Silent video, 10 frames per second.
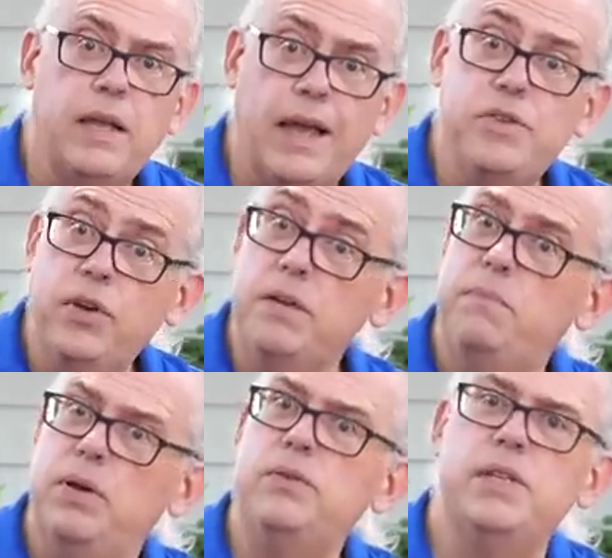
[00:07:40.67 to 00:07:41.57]
and you can
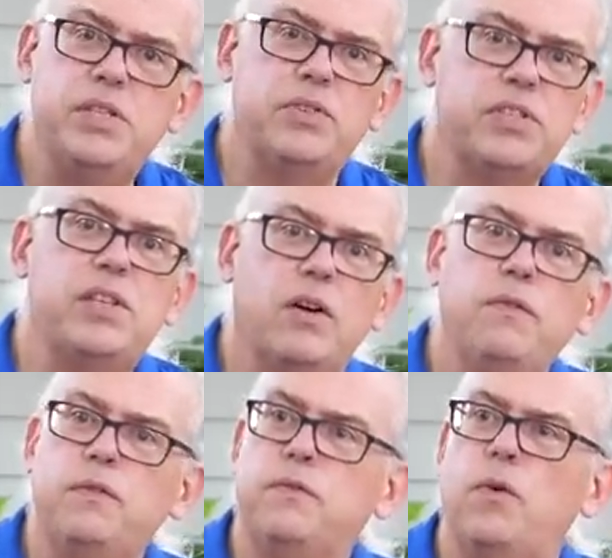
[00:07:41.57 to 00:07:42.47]
build this
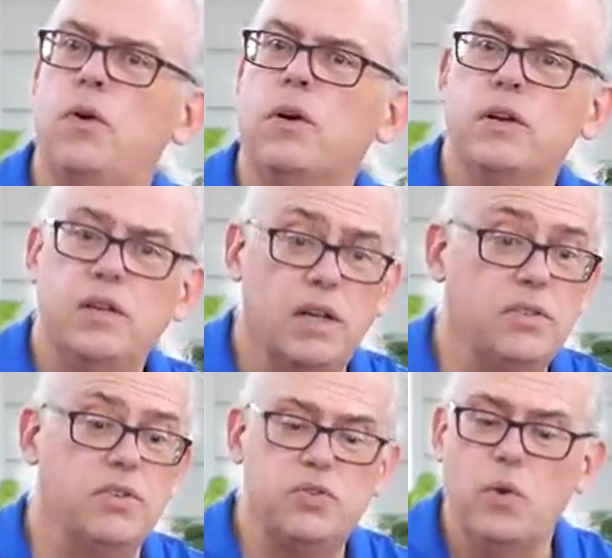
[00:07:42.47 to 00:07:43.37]
yourself for
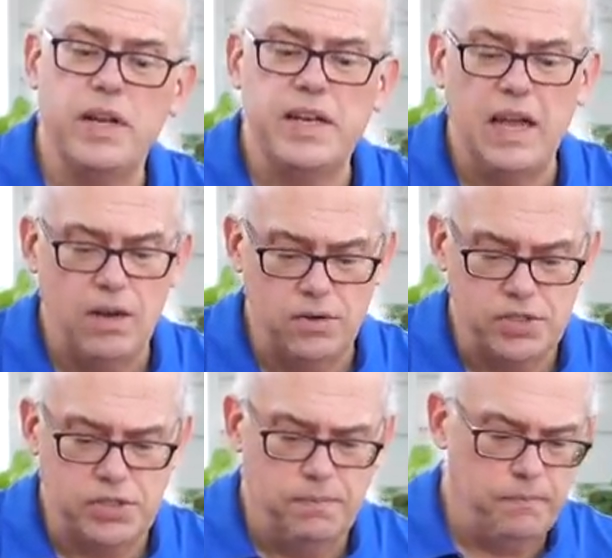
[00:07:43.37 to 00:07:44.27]
under
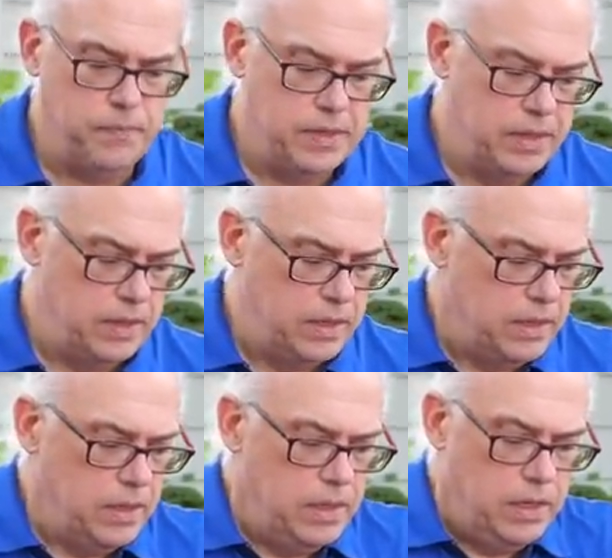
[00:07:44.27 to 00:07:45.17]
$20.
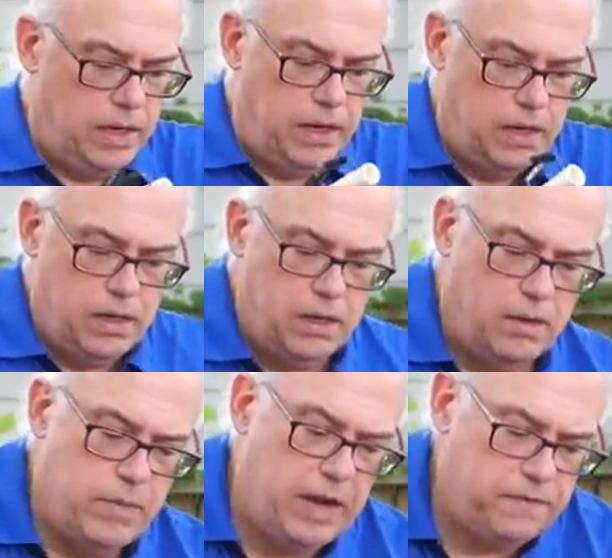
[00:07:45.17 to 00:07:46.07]

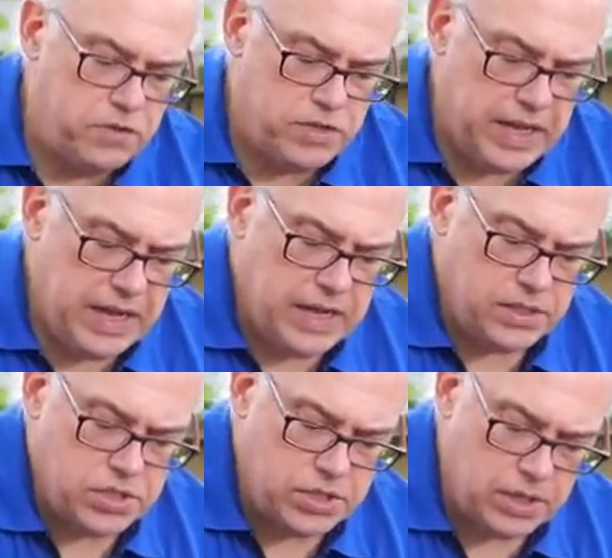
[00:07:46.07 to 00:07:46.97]
After
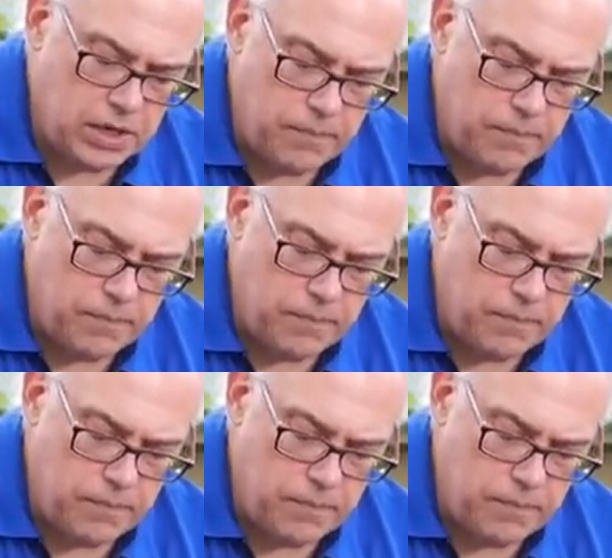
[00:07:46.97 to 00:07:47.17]
that,